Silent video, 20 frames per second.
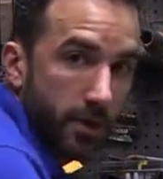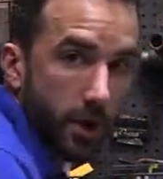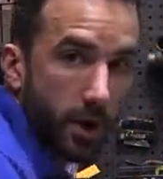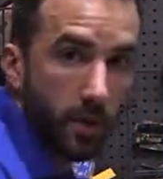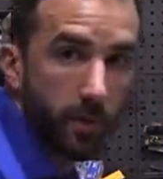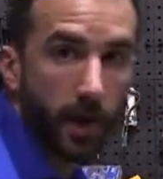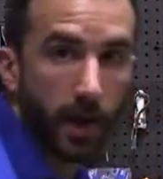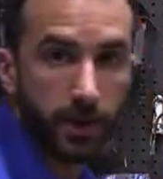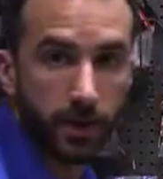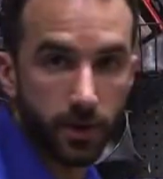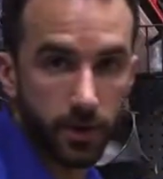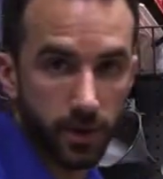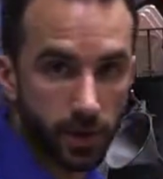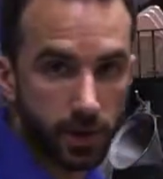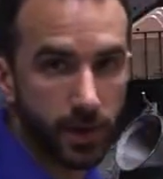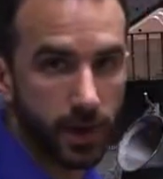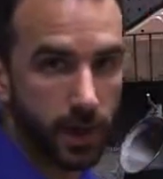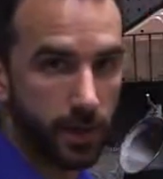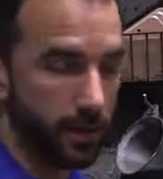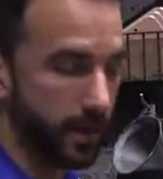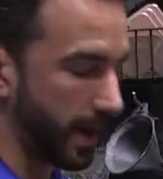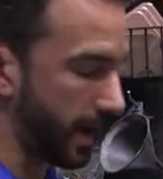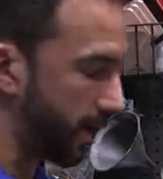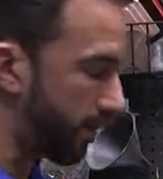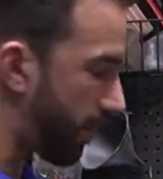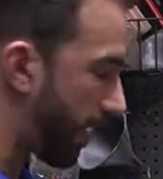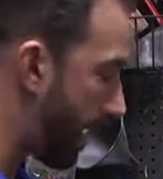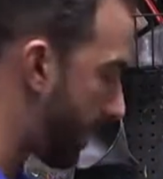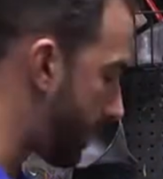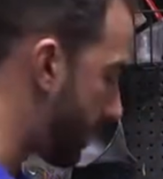turbine. So just keep that
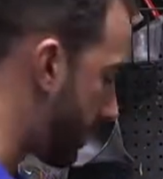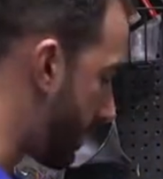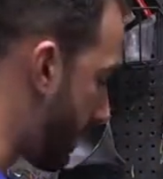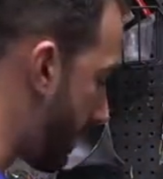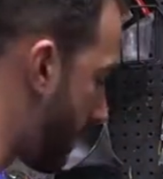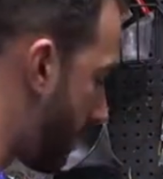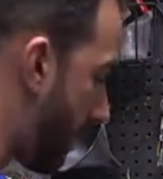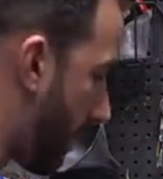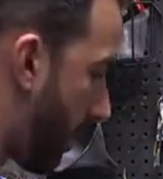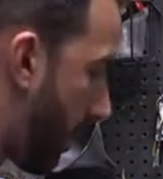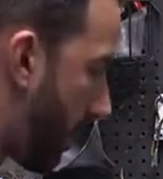in mind. You need the